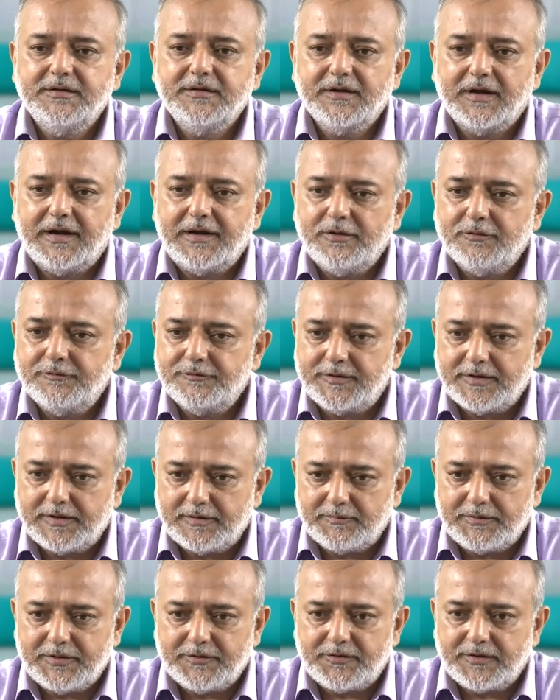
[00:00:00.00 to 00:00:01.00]
kind of thing
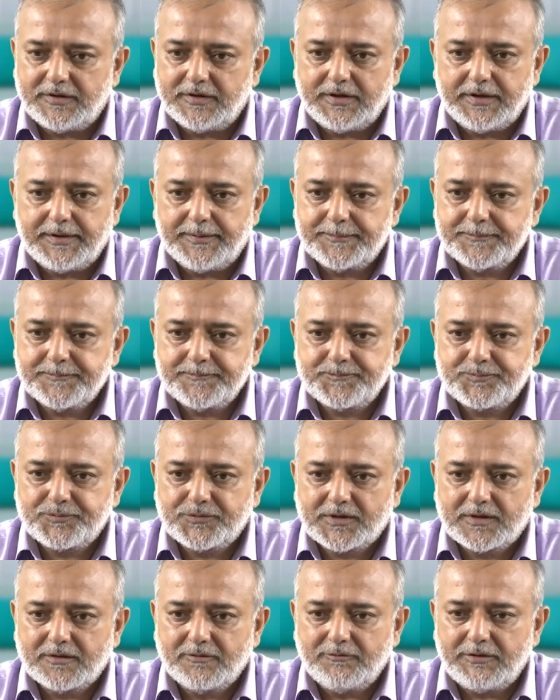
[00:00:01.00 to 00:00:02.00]
basically
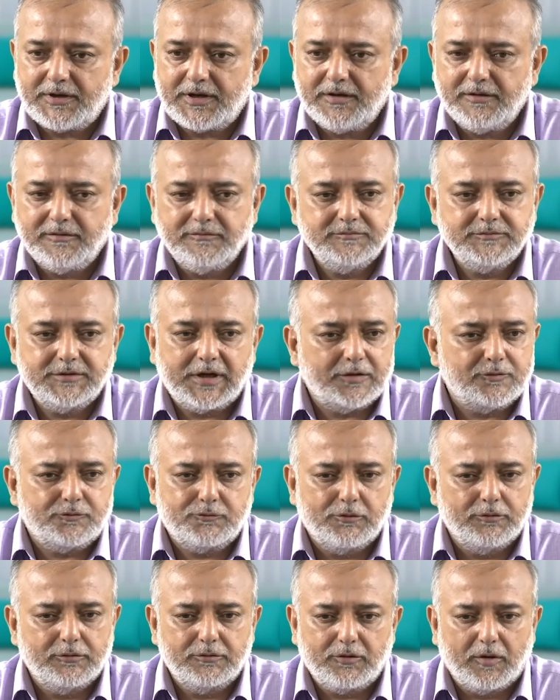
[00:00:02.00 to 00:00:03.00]
wherein
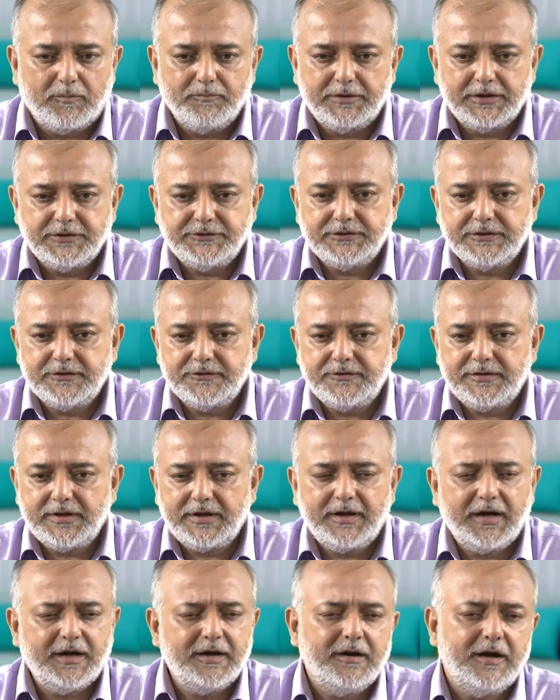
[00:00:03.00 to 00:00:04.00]
cutthroat competition is
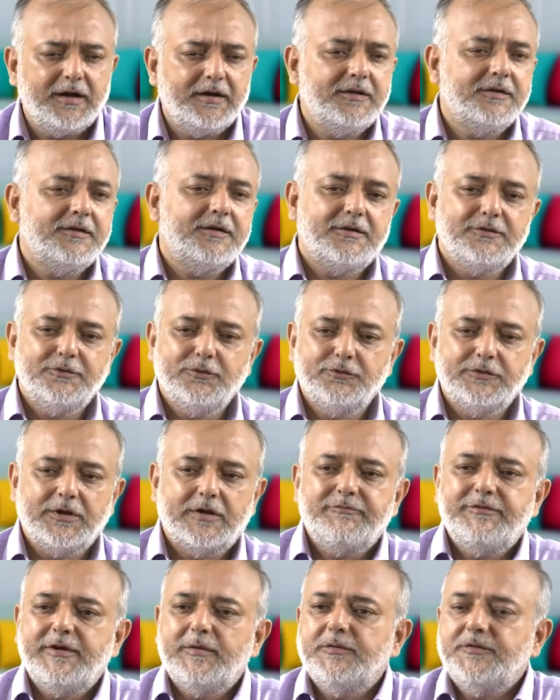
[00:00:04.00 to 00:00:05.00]
there and, and uh, those are
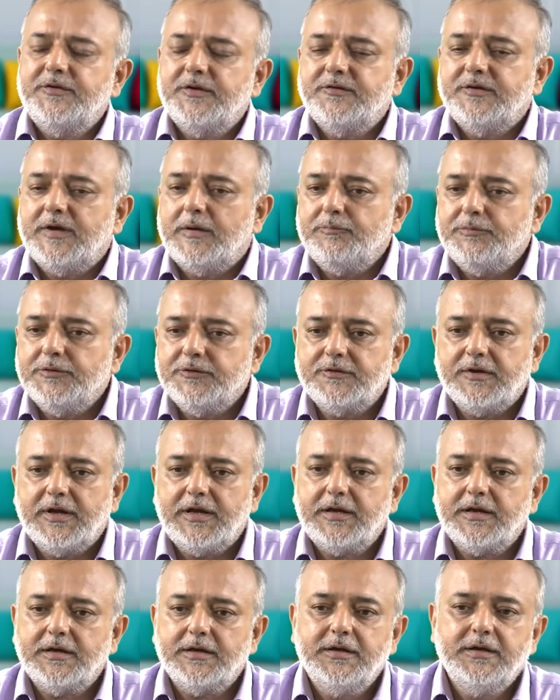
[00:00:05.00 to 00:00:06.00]
famous examples
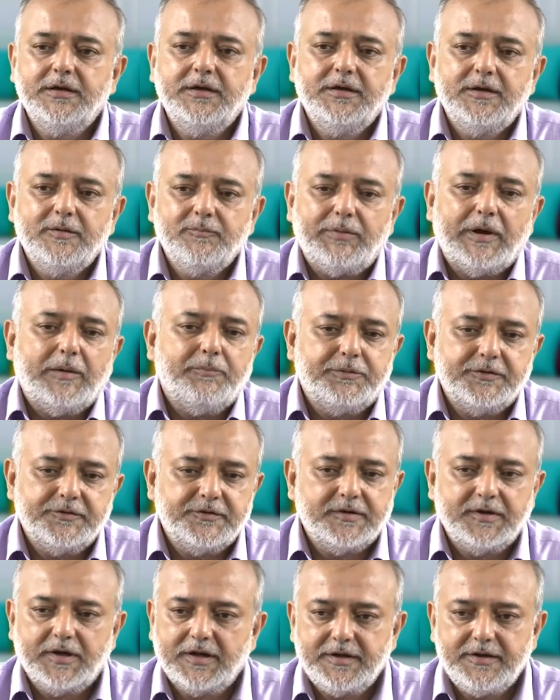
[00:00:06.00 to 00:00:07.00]
like Pampers
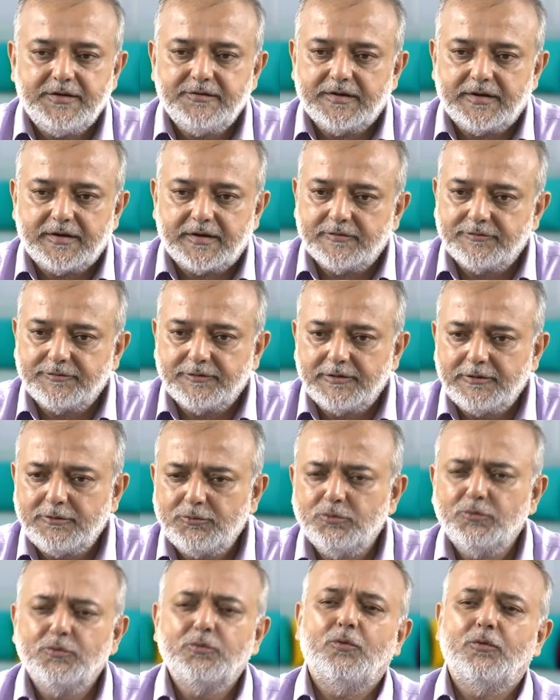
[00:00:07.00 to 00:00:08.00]
and Huggies I referred
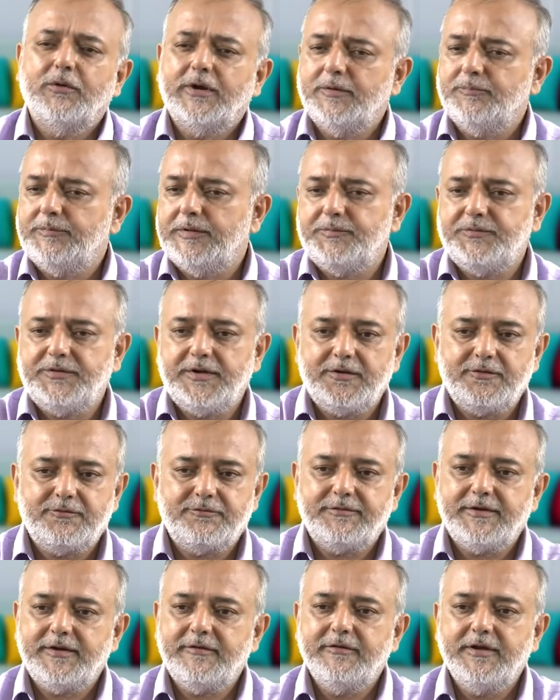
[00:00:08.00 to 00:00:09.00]
to, Coke and Pepsi is
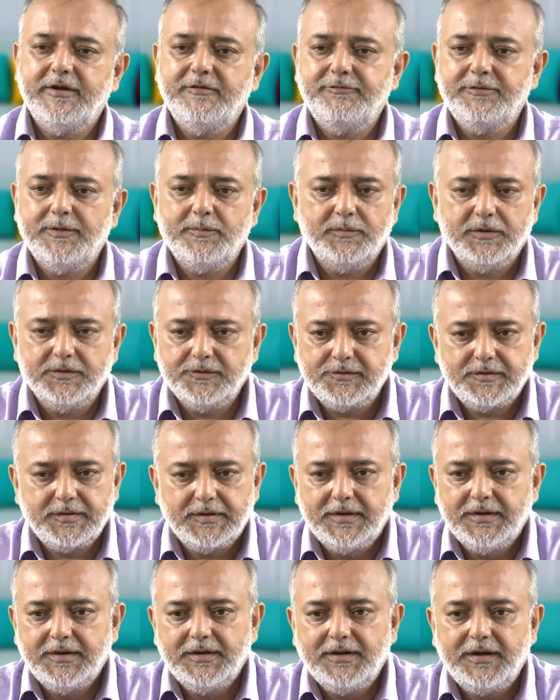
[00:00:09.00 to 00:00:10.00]
very very famous
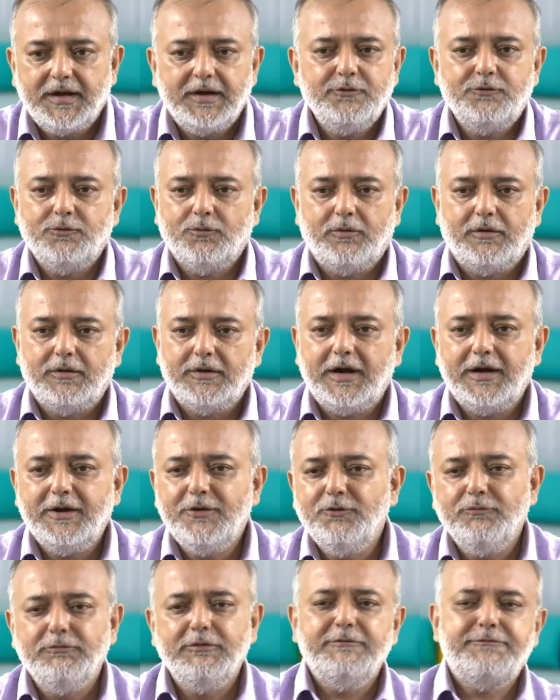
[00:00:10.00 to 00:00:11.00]
and so on. And
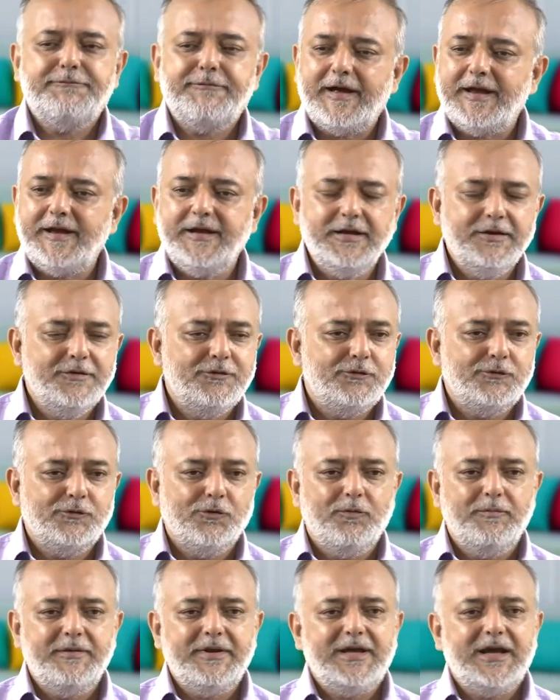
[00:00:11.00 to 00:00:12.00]
you will find
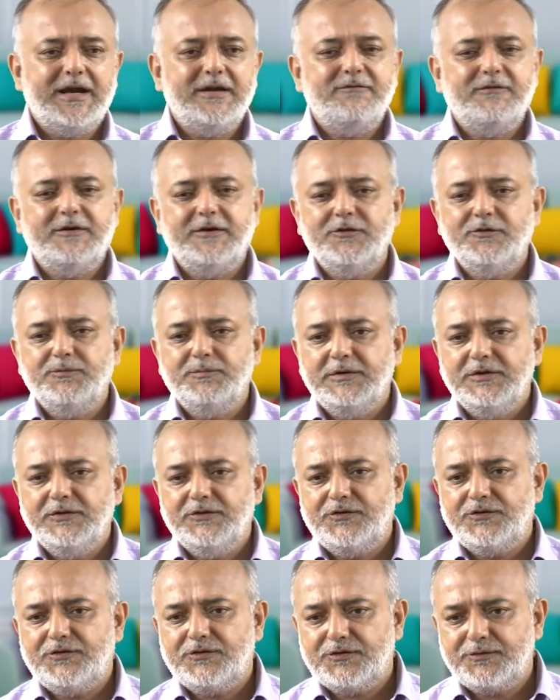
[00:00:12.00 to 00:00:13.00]
so many advertisements
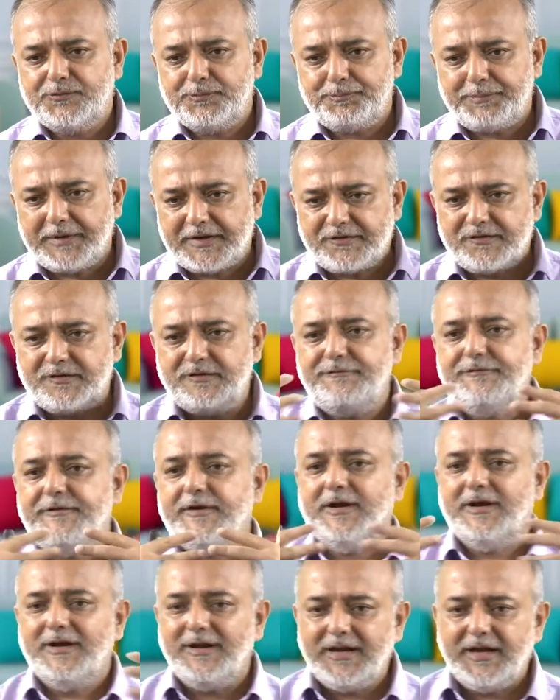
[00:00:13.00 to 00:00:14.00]

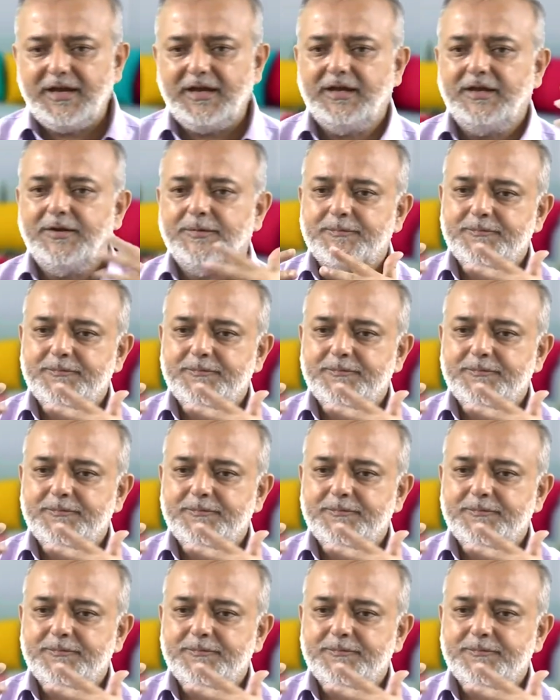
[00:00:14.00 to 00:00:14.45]
specifically